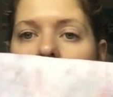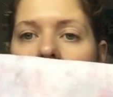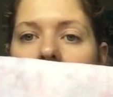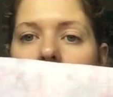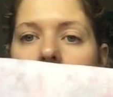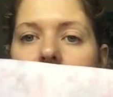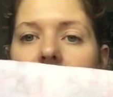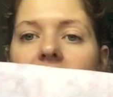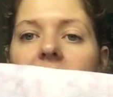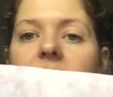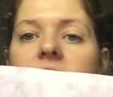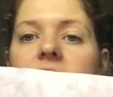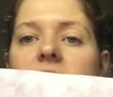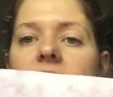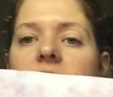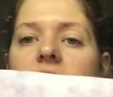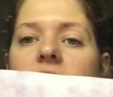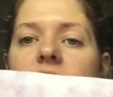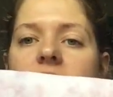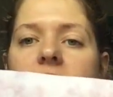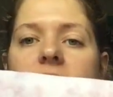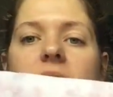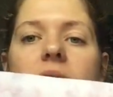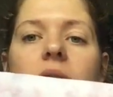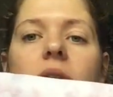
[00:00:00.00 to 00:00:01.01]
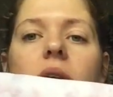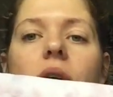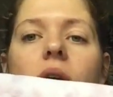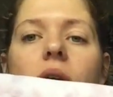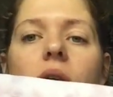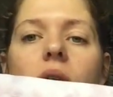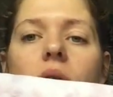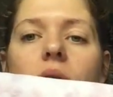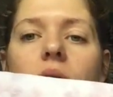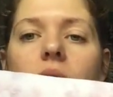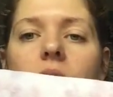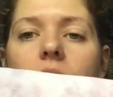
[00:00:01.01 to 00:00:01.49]
I backstitch as I
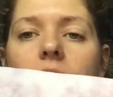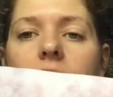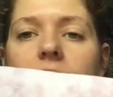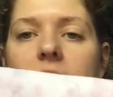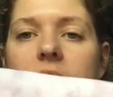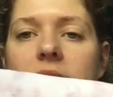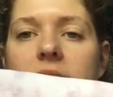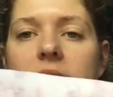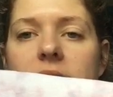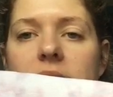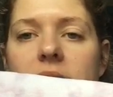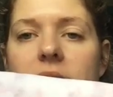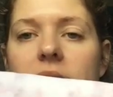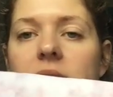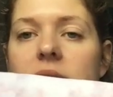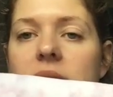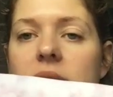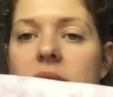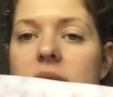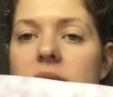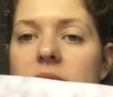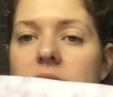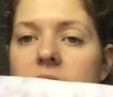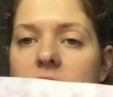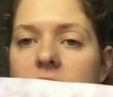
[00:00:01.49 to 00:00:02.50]
go because Leslie